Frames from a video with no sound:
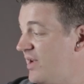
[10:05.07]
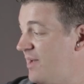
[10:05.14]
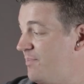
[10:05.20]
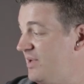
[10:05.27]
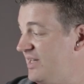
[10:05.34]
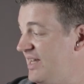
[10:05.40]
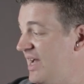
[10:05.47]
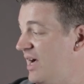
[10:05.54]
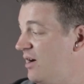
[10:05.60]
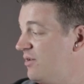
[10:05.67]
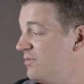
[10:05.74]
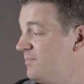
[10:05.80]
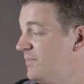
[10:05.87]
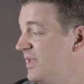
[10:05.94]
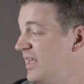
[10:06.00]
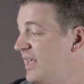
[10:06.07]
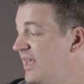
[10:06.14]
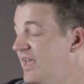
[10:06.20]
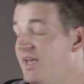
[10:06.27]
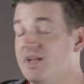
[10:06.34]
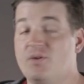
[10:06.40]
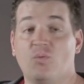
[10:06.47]
ramp it down.
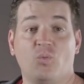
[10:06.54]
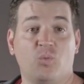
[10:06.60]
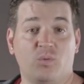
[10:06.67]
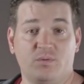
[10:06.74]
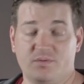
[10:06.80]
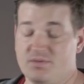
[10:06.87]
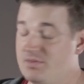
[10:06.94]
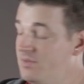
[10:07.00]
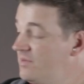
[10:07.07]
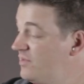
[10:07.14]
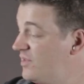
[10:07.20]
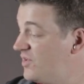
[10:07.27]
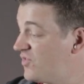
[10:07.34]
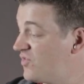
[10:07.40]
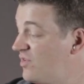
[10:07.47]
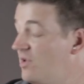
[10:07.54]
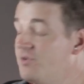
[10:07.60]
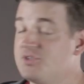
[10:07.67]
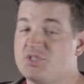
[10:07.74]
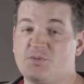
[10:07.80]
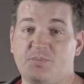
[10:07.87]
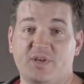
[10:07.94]
And the
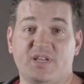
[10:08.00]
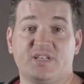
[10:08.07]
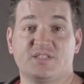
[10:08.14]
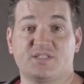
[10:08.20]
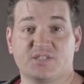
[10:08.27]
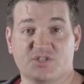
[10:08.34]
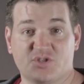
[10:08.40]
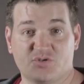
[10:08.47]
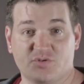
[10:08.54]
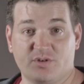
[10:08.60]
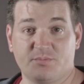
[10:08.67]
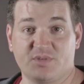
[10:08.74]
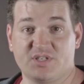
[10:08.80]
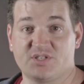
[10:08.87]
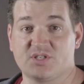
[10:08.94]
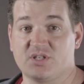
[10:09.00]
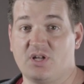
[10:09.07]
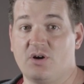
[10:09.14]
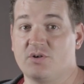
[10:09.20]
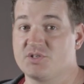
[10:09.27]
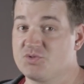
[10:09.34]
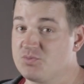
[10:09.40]
slowest speed is extremely
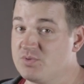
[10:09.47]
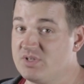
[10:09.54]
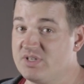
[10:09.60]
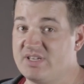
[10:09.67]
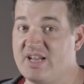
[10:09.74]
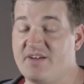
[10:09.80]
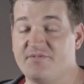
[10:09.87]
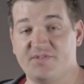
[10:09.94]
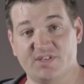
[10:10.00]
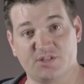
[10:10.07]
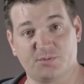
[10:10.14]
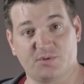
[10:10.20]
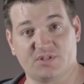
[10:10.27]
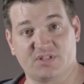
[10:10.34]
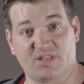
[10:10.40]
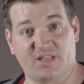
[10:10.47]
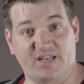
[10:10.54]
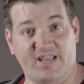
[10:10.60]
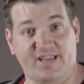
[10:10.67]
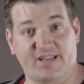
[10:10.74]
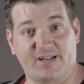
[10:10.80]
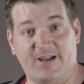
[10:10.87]
slow. It's really not visible to the
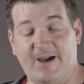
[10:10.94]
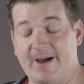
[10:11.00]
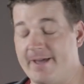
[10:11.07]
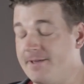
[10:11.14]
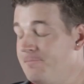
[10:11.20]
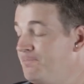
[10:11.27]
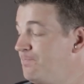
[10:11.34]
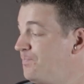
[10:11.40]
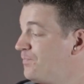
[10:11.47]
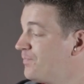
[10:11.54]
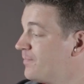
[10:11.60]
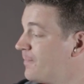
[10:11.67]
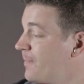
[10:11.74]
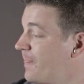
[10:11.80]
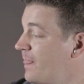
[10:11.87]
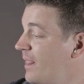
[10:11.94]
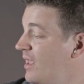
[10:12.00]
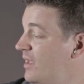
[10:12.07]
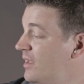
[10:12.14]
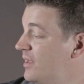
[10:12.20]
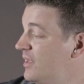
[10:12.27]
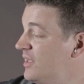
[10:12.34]
naked eye.
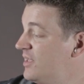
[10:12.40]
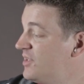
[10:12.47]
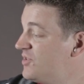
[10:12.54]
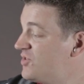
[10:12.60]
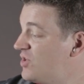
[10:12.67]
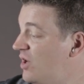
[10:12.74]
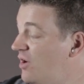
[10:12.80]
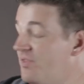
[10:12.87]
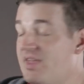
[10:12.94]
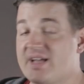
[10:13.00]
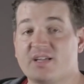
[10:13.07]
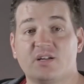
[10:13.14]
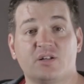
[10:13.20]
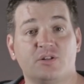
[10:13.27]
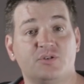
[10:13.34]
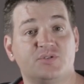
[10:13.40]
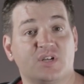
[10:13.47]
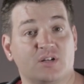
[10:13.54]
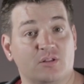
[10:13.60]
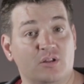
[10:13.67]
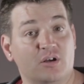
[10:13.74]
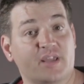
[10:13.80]
So that concludes
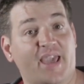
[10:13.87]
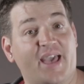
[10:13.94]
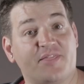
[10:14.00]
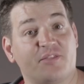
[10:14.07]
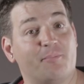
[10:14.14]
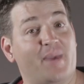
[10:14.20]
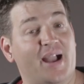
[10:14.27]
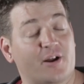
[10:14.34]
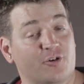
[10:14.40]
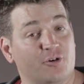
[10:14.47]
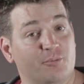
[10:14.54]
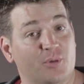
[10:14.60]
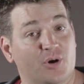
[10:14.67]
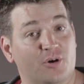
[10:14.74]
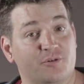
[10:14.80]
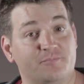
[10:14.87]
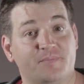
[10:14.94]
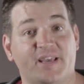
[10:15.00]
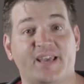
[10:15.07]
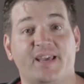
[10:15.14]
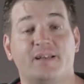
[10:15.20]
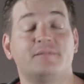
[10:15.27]
our look at the macro mode.
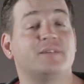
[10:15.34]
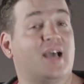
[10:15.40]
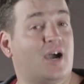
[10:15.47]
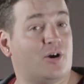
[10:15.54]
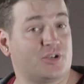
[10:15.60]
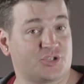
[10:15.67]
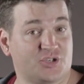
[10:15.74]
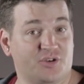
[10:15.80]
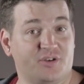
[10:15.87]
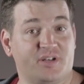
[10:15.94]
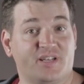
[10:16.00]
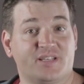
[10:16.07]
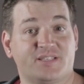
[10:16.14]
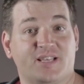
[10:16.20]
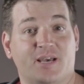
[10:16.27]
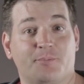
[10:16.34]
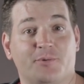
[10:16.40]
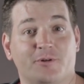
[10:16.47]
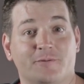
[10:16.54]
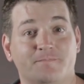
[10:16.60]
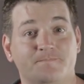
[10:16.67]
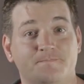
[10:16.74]
And now I'll show you an
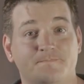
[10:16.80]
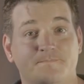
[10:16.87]
example.